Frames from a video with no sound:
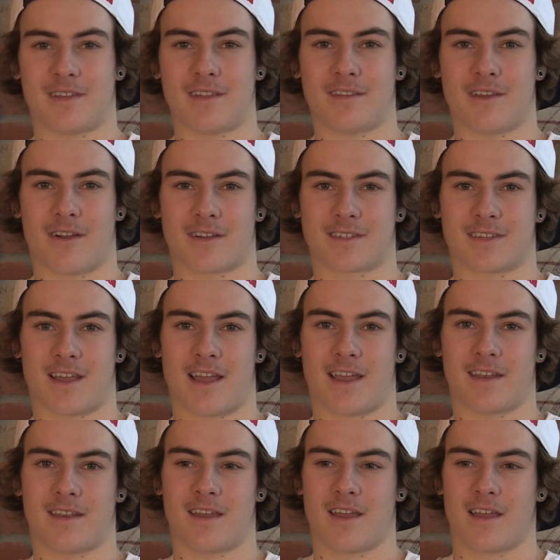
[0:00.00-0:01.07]
TTR
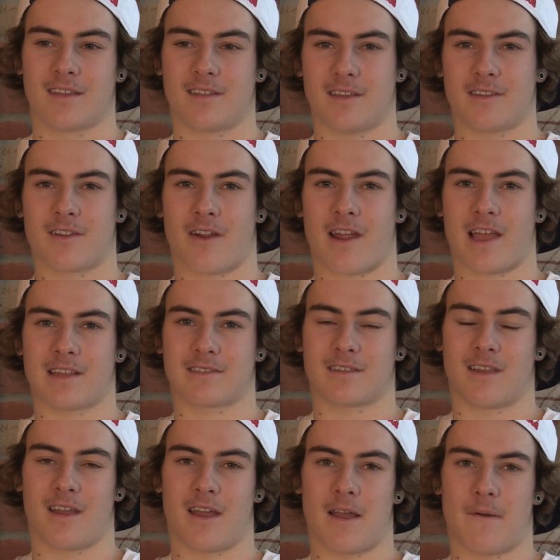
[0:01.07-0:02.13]
side. TTR has
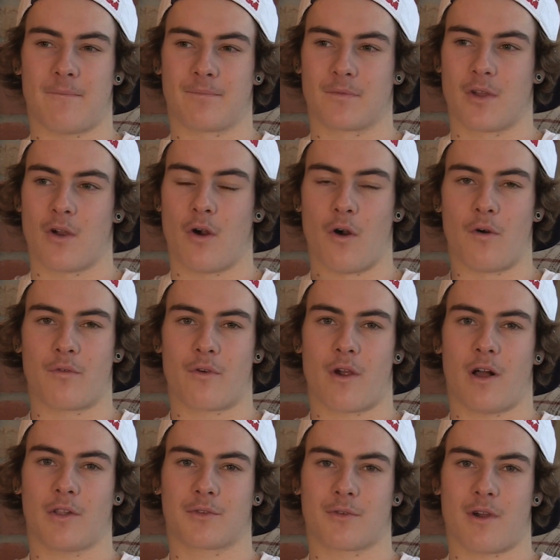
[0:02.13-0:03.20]
the
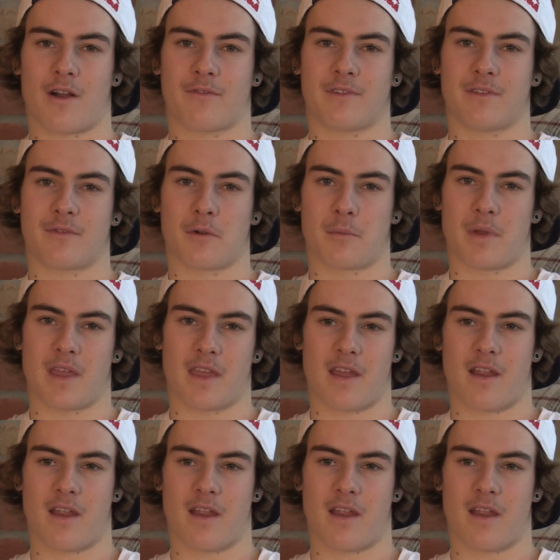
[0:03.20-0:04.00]
overall trophy for big